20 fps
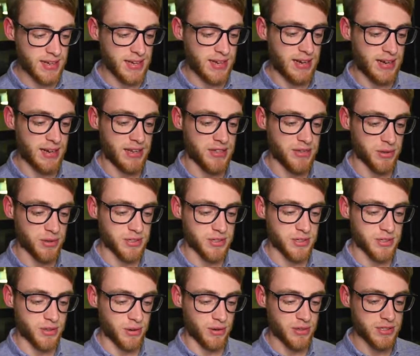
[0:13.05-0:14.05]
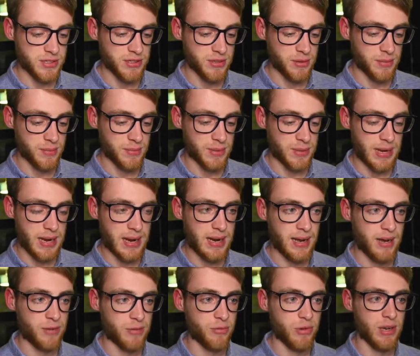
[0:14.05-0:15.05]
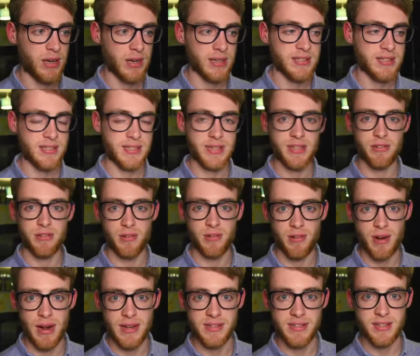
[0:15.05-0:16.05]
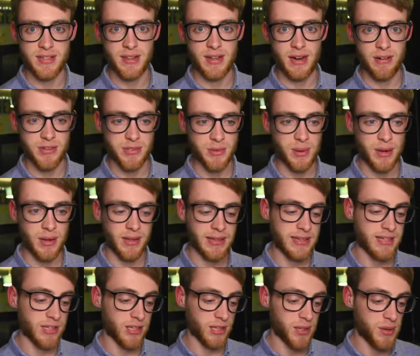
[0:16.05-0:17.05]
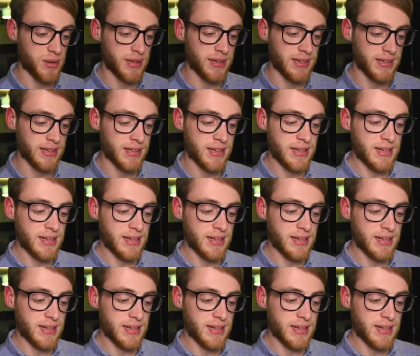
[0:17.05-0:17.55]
and it's also got some uh, really nice secret rares in there as well, including